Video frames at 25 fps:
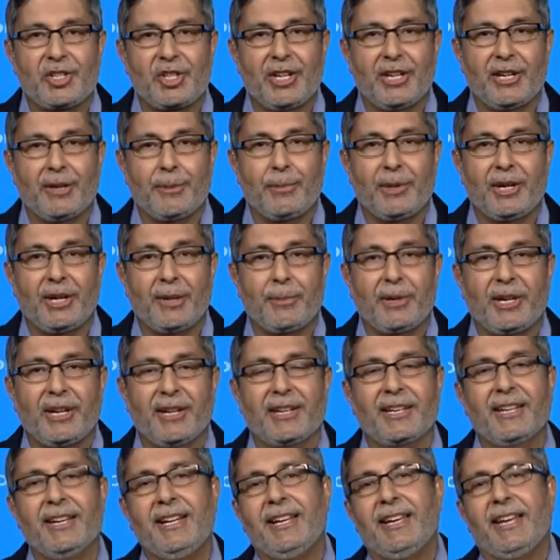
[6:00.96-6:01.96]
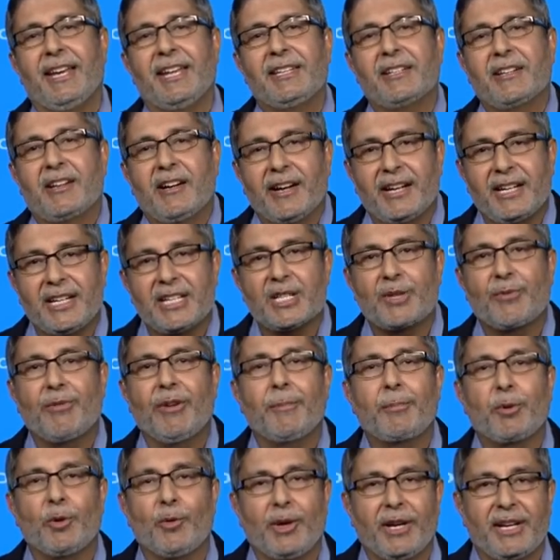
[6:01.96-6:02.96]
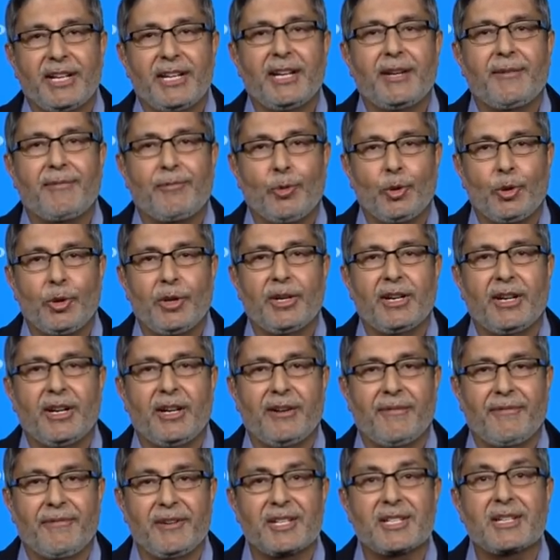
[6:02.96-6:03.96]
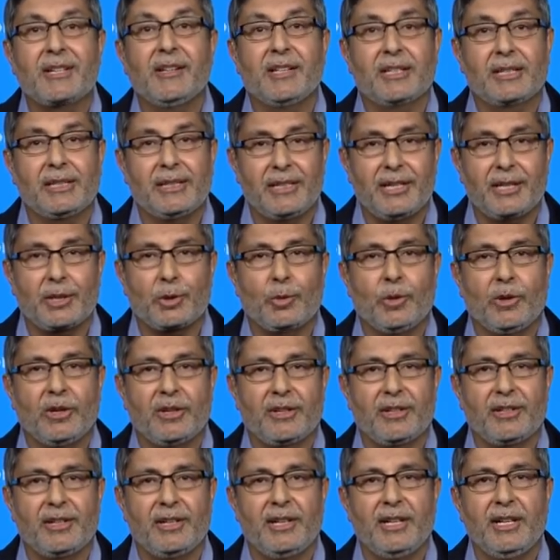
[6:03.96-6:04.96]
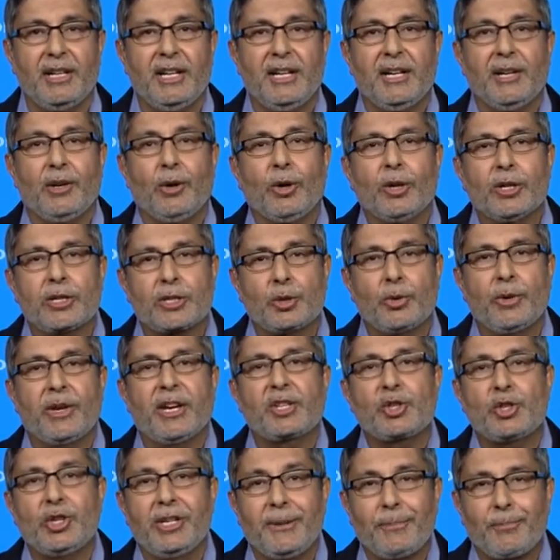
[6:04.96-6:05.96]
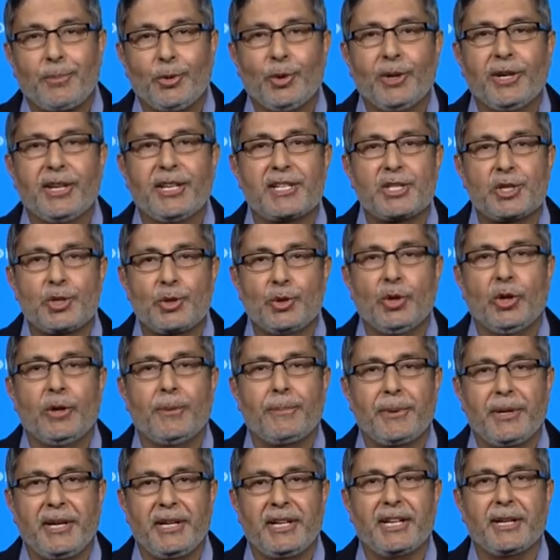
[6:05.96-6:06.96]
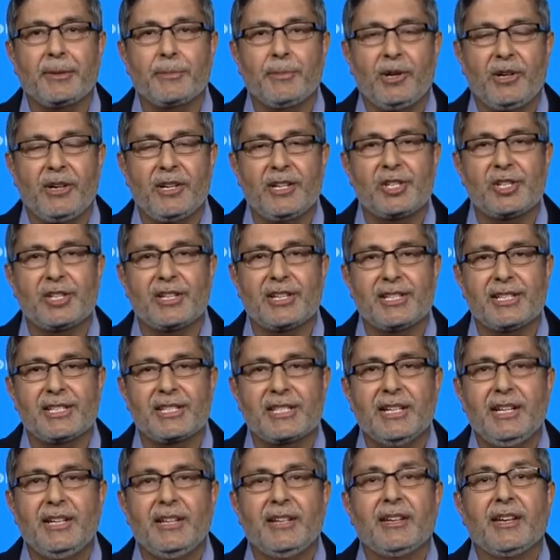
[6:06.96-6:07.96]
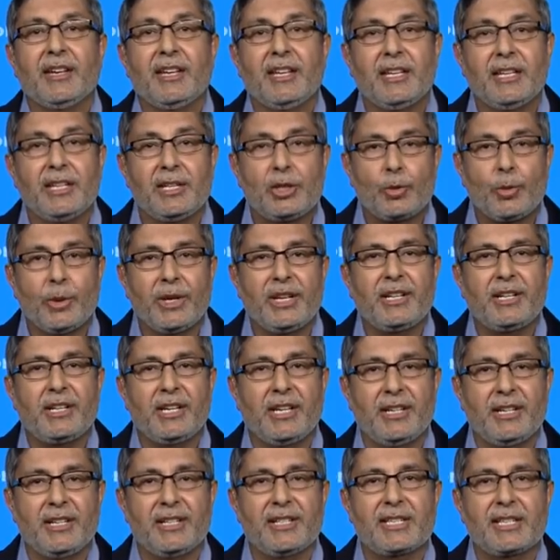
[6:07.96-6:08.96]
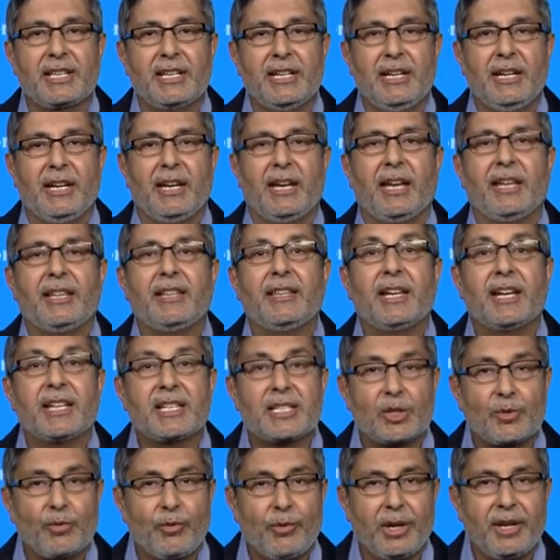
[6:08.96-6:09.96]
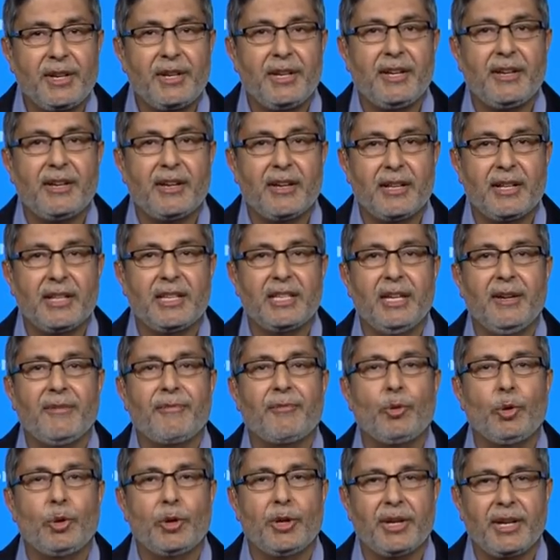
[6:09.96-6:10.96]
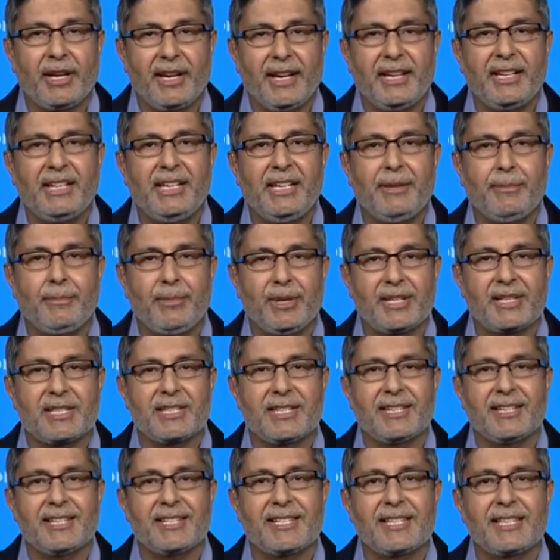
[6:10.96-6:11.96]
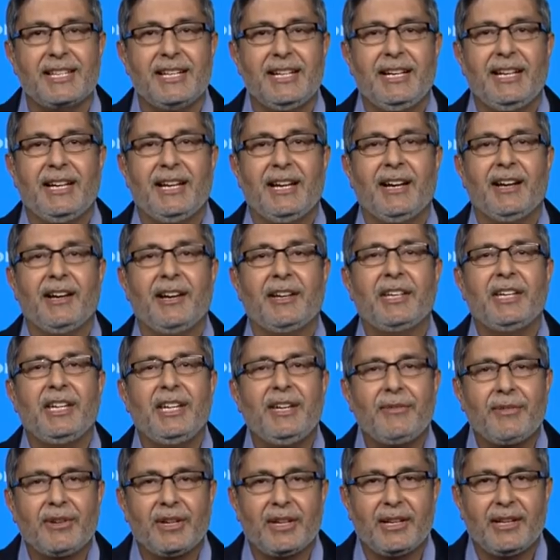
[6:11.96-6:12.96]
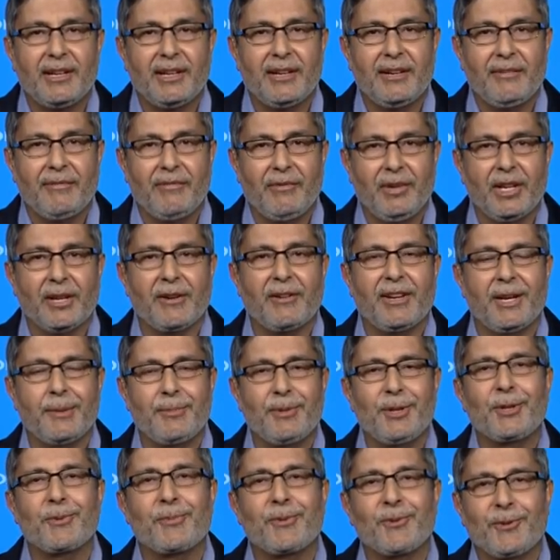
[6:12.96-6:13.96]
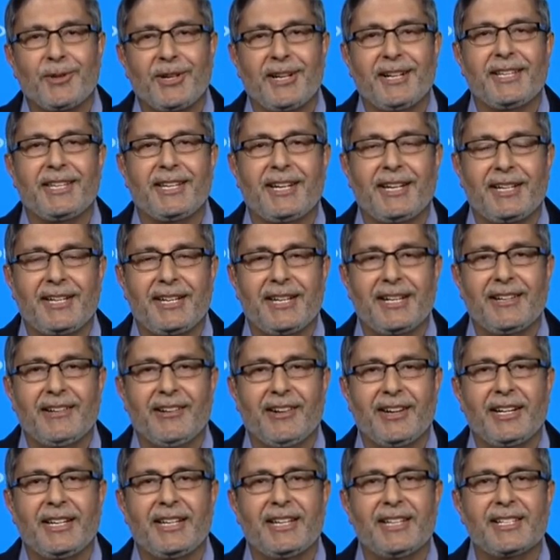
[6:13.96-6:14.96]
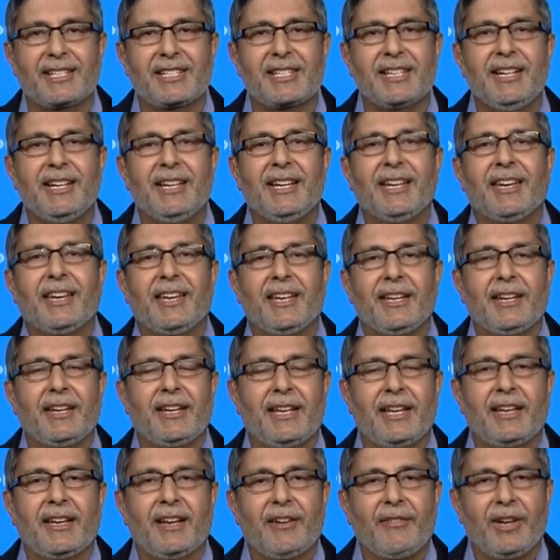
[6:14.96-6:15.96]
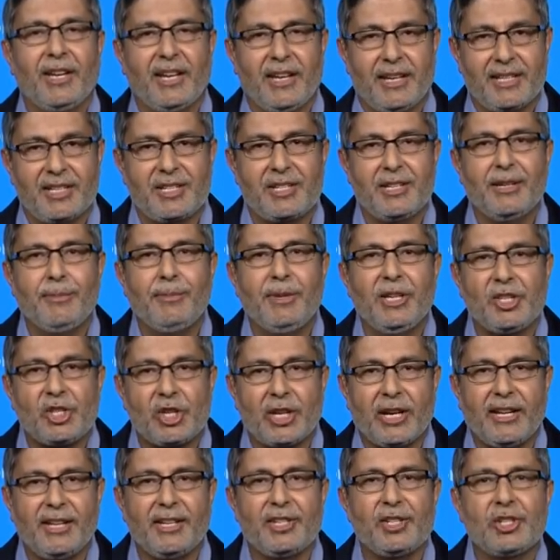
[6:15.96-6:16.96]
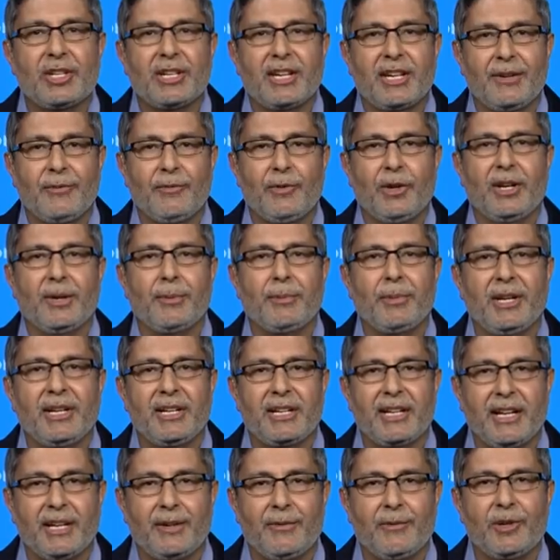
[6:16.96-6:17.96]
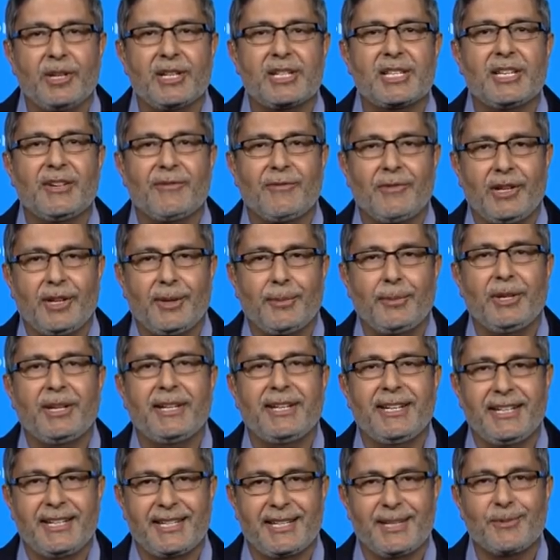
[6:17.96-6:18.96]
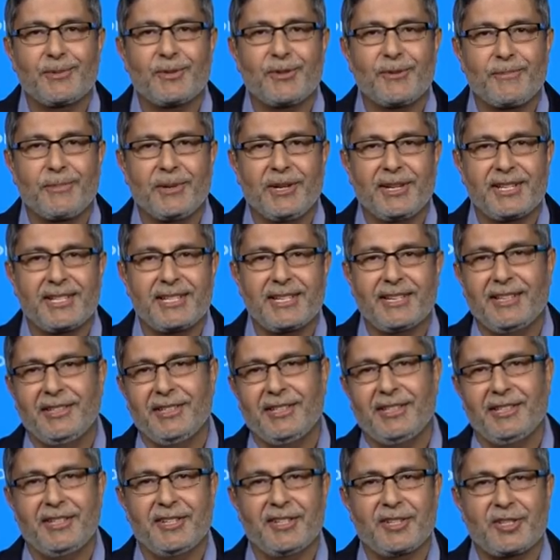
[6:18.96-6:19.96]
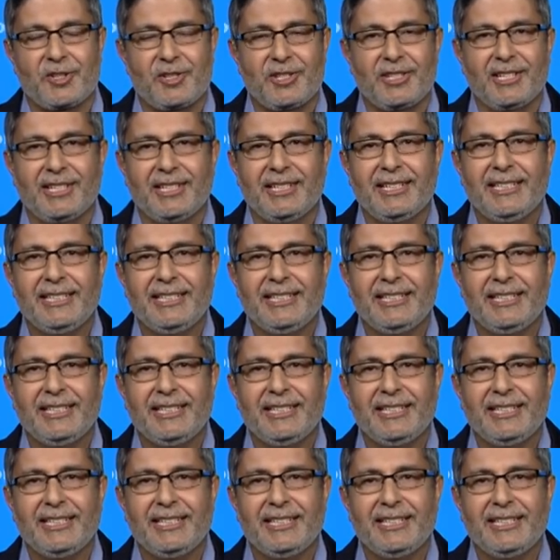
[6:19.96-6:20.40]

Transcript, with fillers: share buyback. And the guidance we provided for our fiscal third quarter also actually points to operating margins in 20s, and that's very healthy for any business uh, even we are able to provide that guidance in an extremely challenging environment, adverse environment in terms of pricing in the industry.